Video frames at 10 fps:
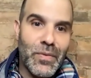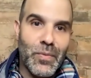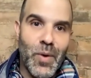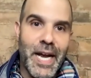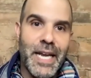
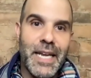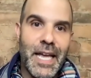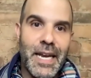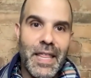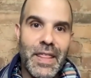right
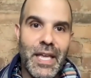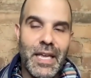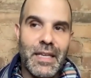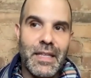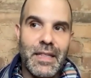and i
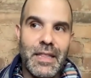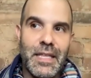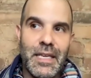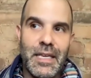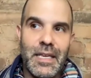think
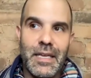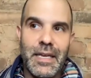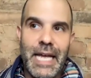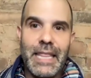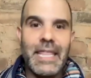the
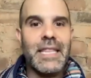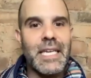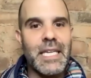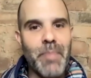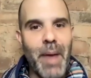i think
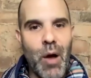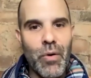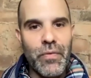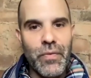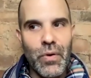that it's
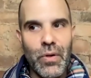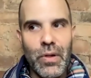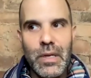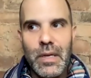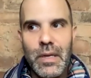powerful